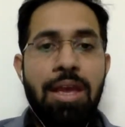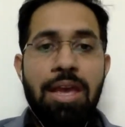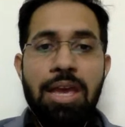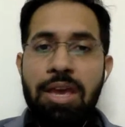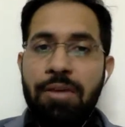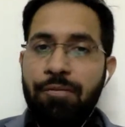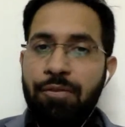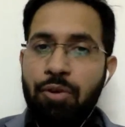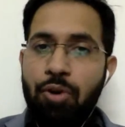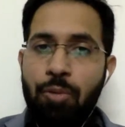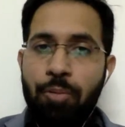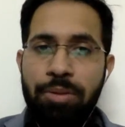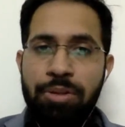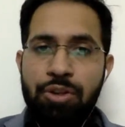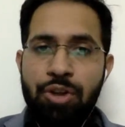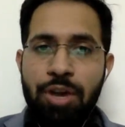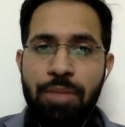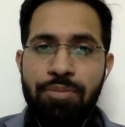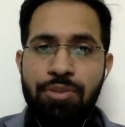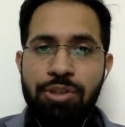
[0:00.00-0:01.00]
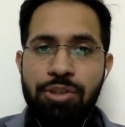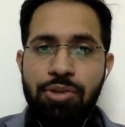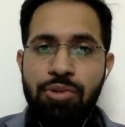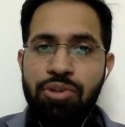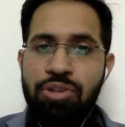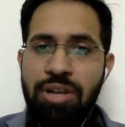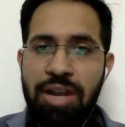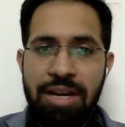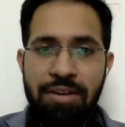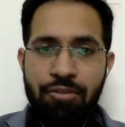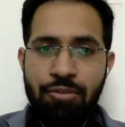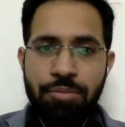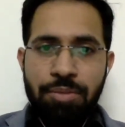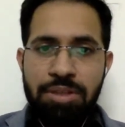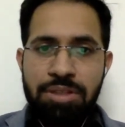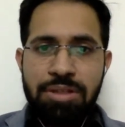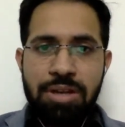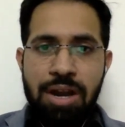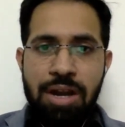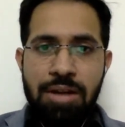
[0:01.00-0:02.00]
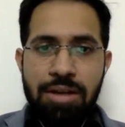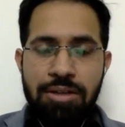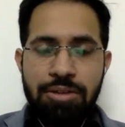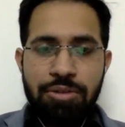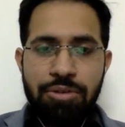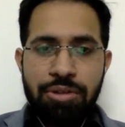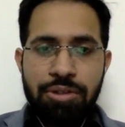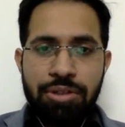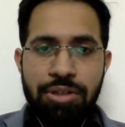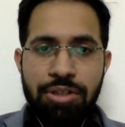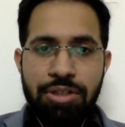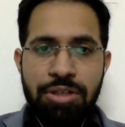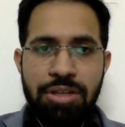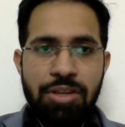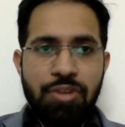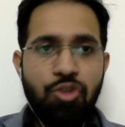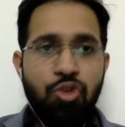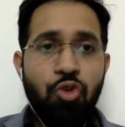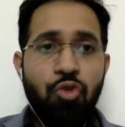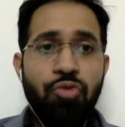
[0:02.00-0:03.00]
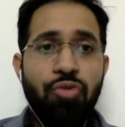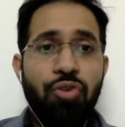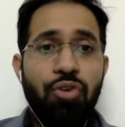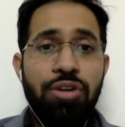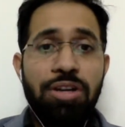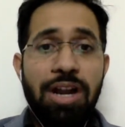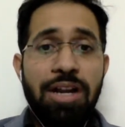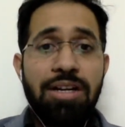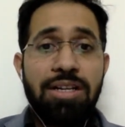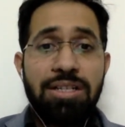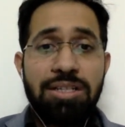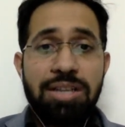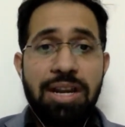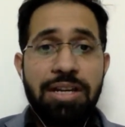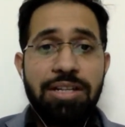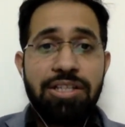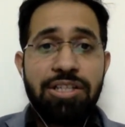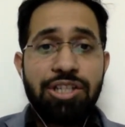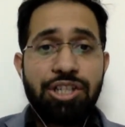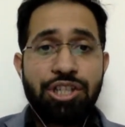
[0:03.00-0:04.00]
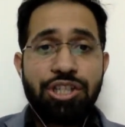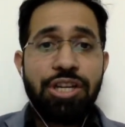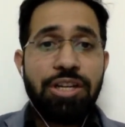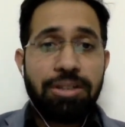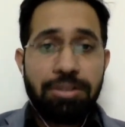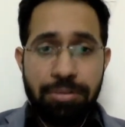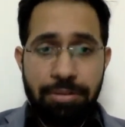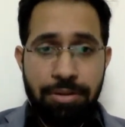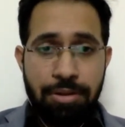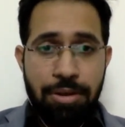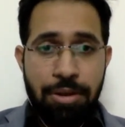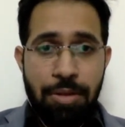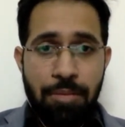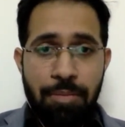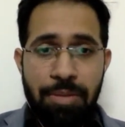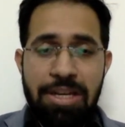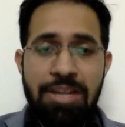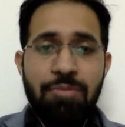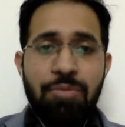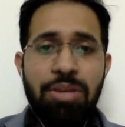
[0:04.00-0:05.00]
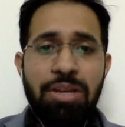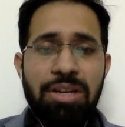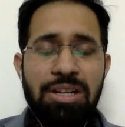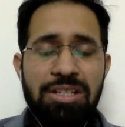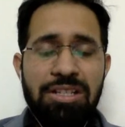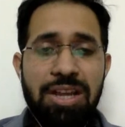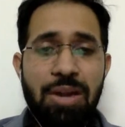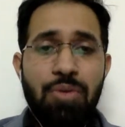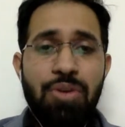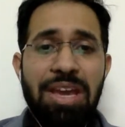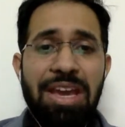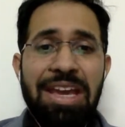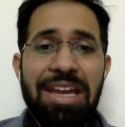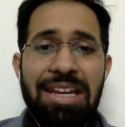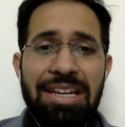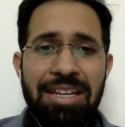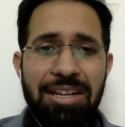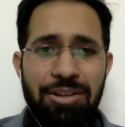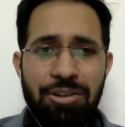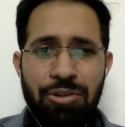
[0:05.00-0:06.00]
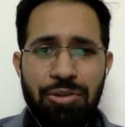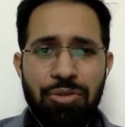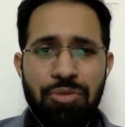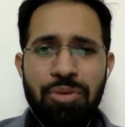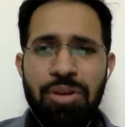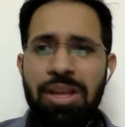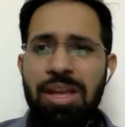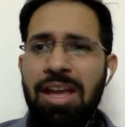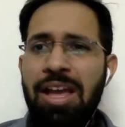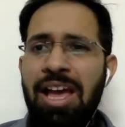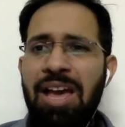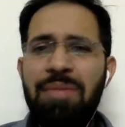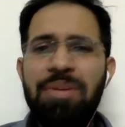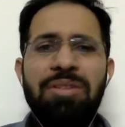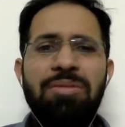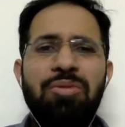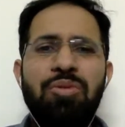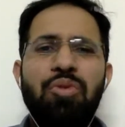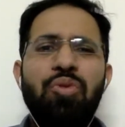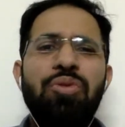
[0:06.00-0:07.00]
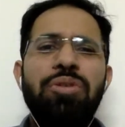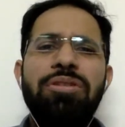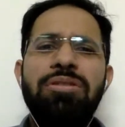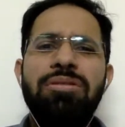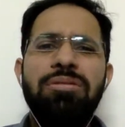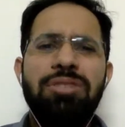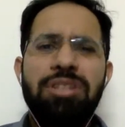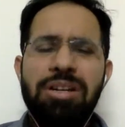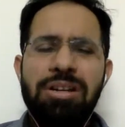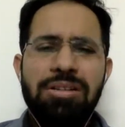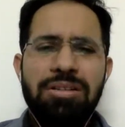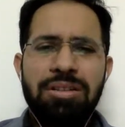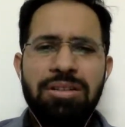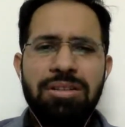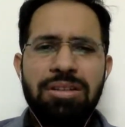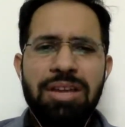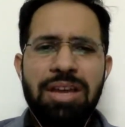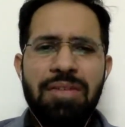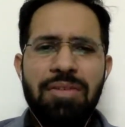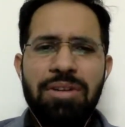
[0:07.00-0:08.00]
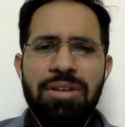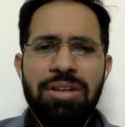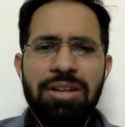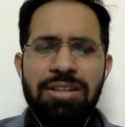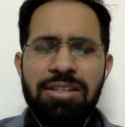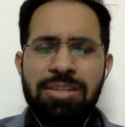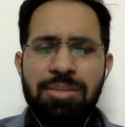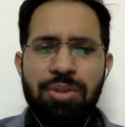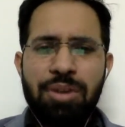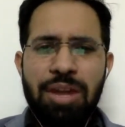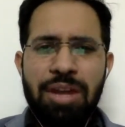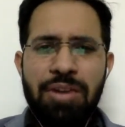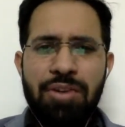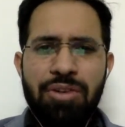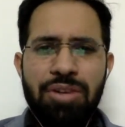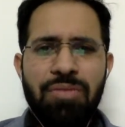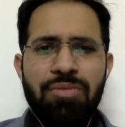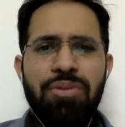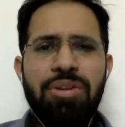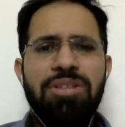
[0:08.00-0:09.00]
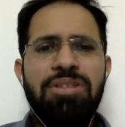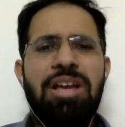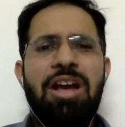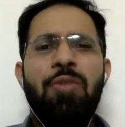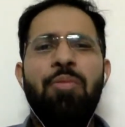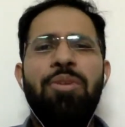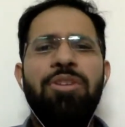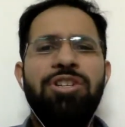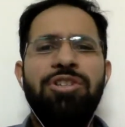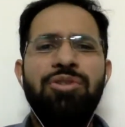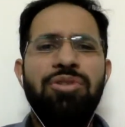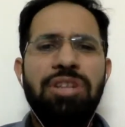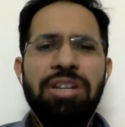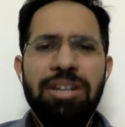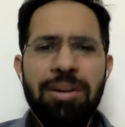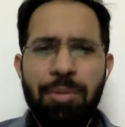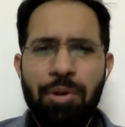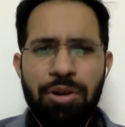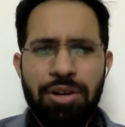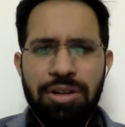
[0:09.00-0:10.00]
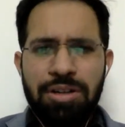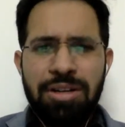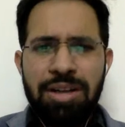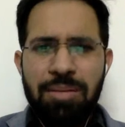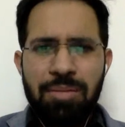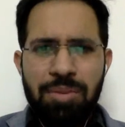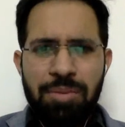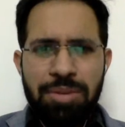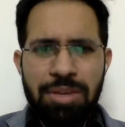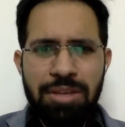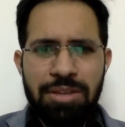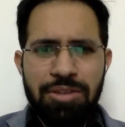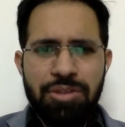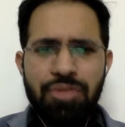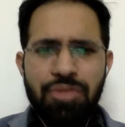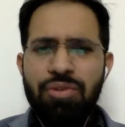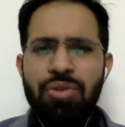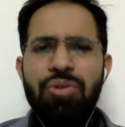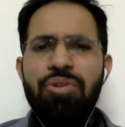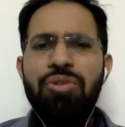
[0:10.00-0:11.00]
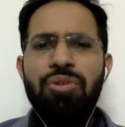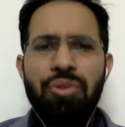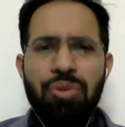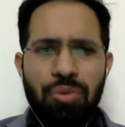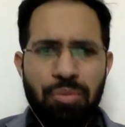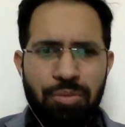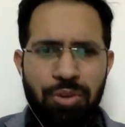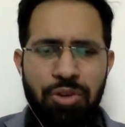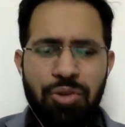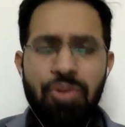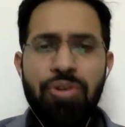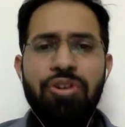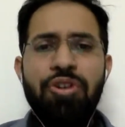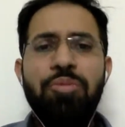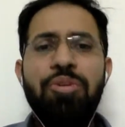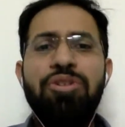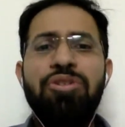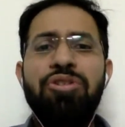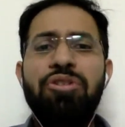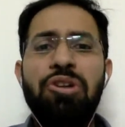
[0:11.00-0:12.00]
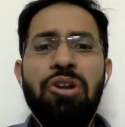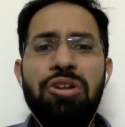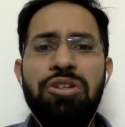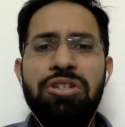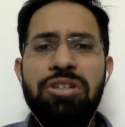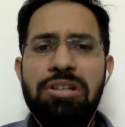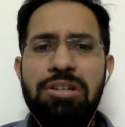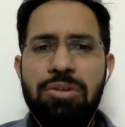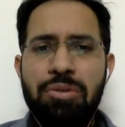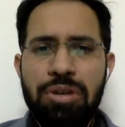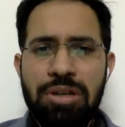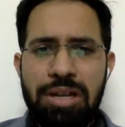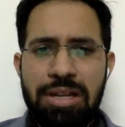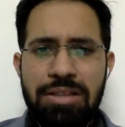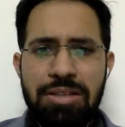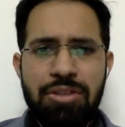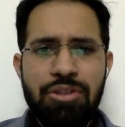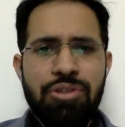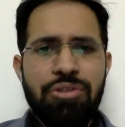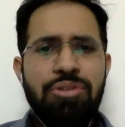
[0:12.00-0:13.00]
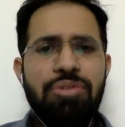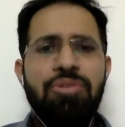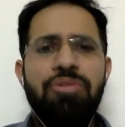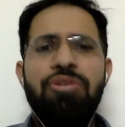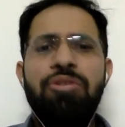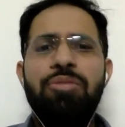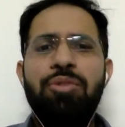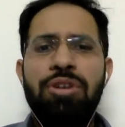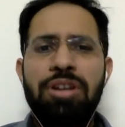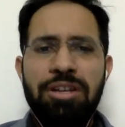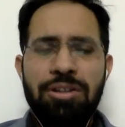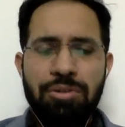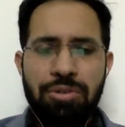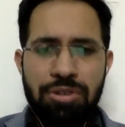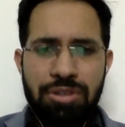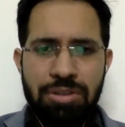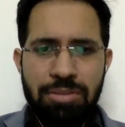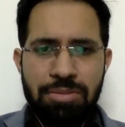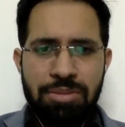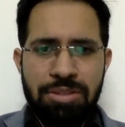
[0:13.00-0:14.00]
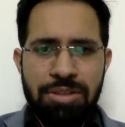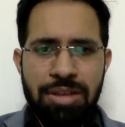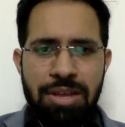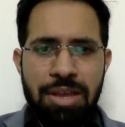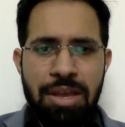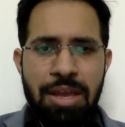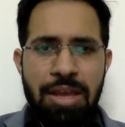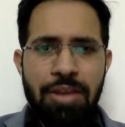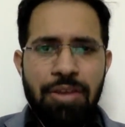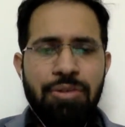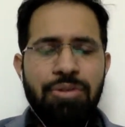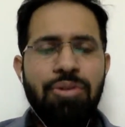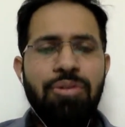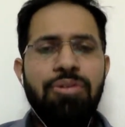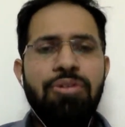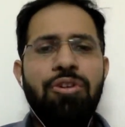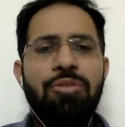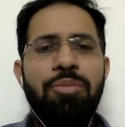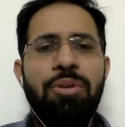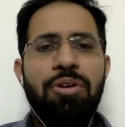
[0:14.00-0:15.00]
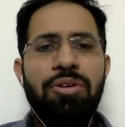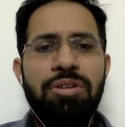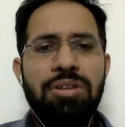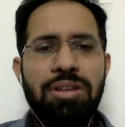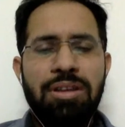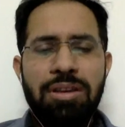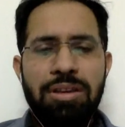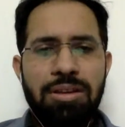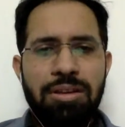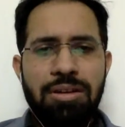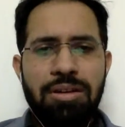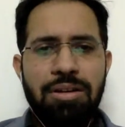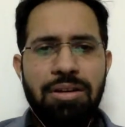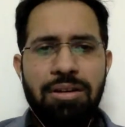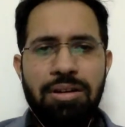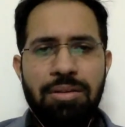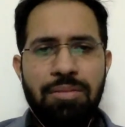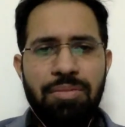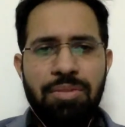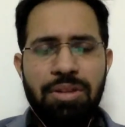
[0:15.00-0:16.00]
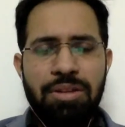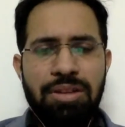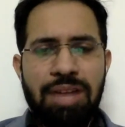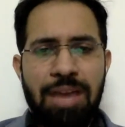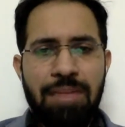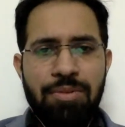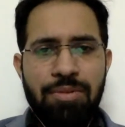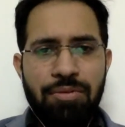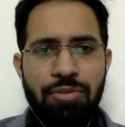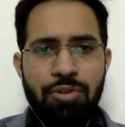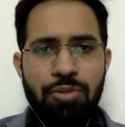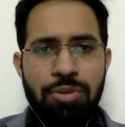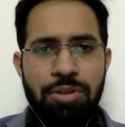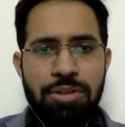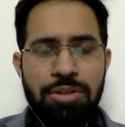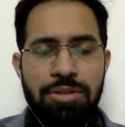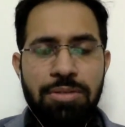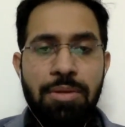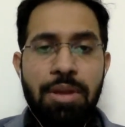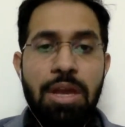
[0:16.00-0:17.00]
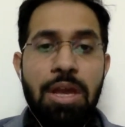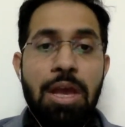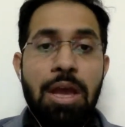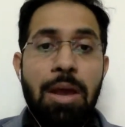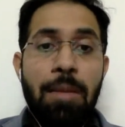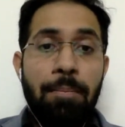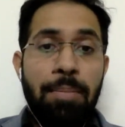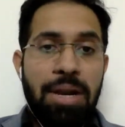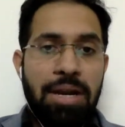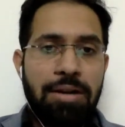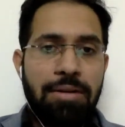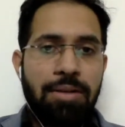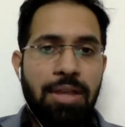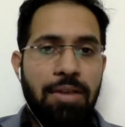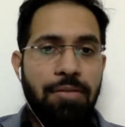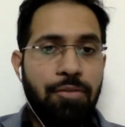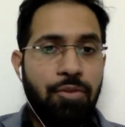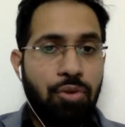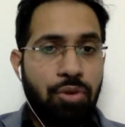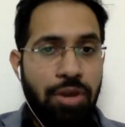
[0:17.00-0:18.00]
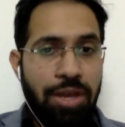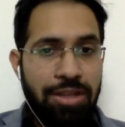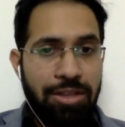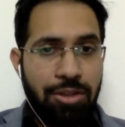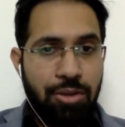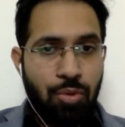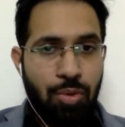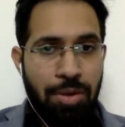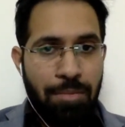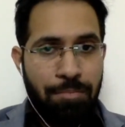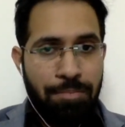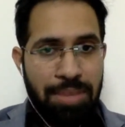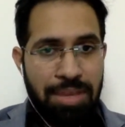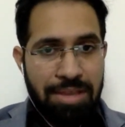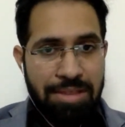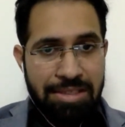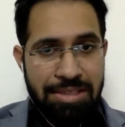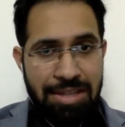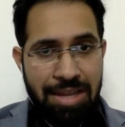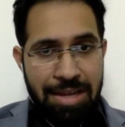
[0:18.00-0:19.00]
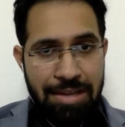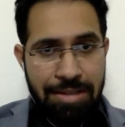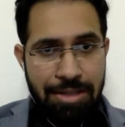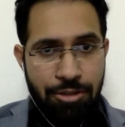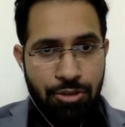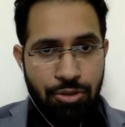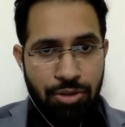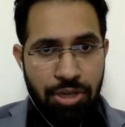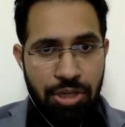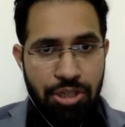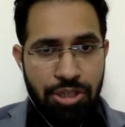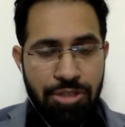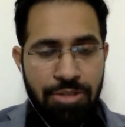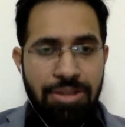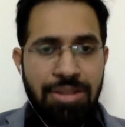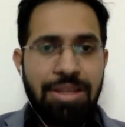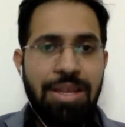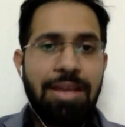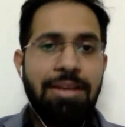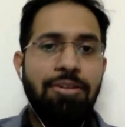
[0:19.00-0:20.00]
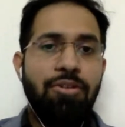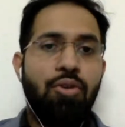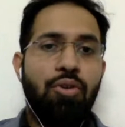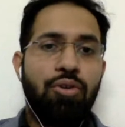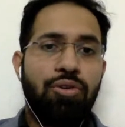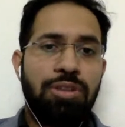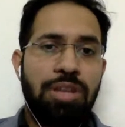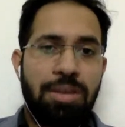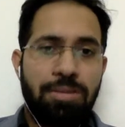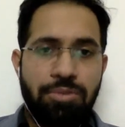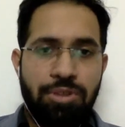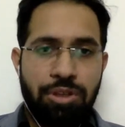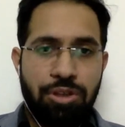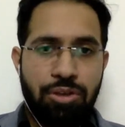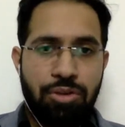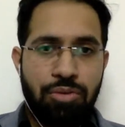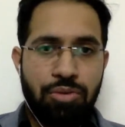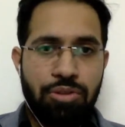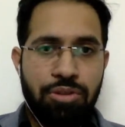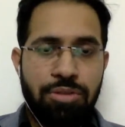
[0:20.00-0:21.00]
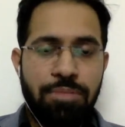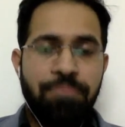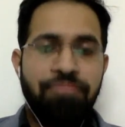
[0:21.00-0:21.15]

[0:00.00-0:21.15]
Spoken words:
If you open your MCQs right from the start in neurosurgery, you won't understand shit. Believe me, it'll sound alien to you. I mean, who in general surgery ever reads about hydrocephalus? How much did you read about it in MBBS? You don't know. You don't know about neurological localization. You don't know about aneurysms. You don't know about the types of tumors. But if you get through a baseline education, then go to the MCQs.